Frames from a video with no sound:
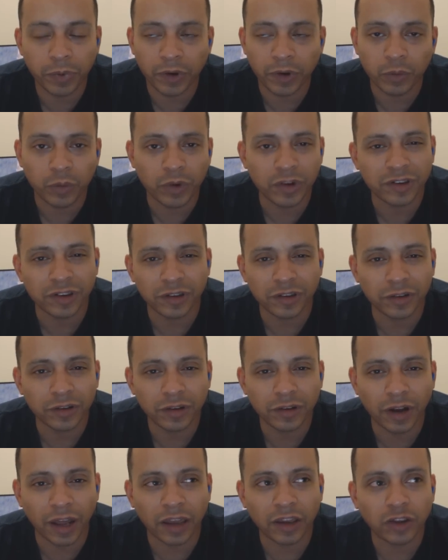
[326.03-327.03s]
But it wasn't
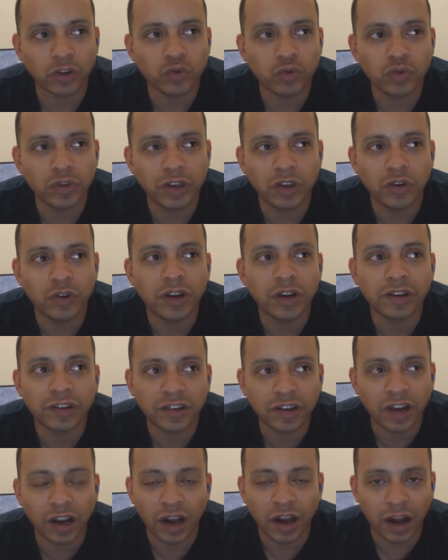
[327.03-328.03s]
like you you
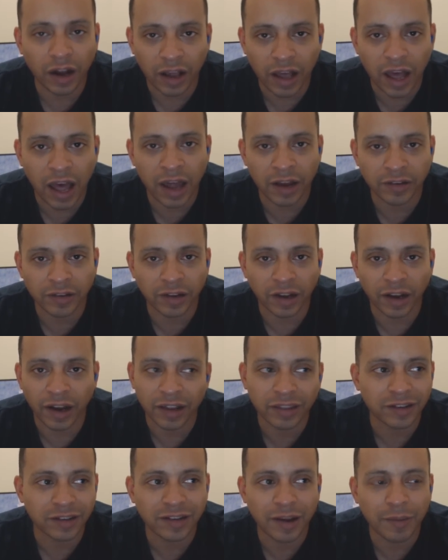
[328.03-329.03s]
didn't see a lot of content
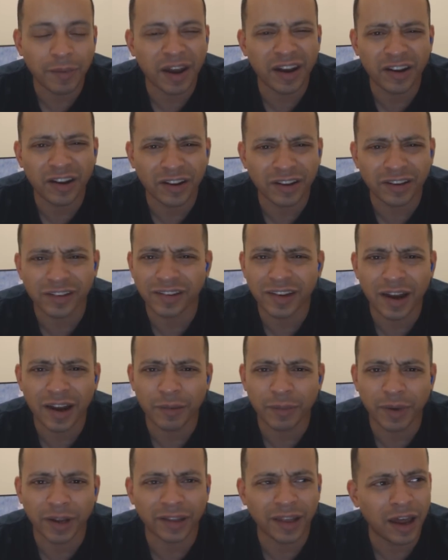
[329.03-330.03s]
at the time. I didn't
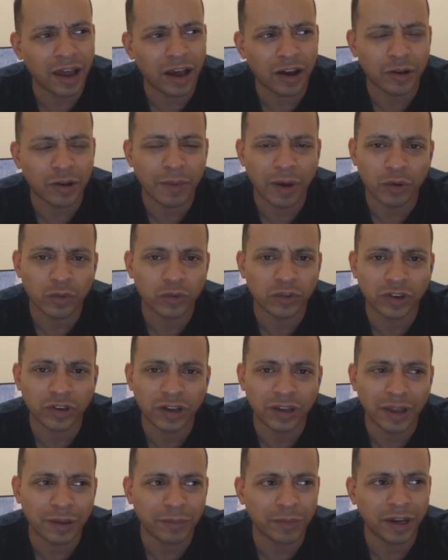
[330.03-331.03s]
understand. I'm like, damn, how come I don't
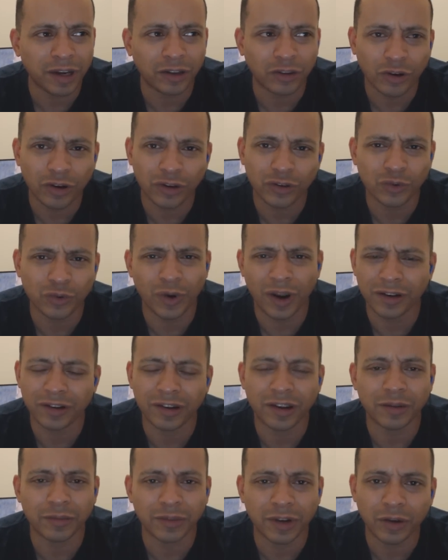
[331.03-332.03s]
see that many
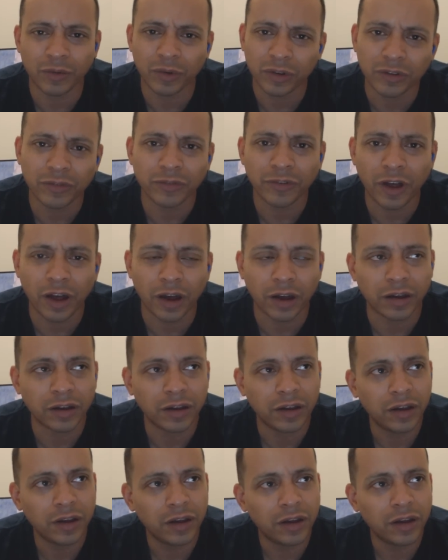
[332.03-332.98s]
32x games? Like, what the fuck?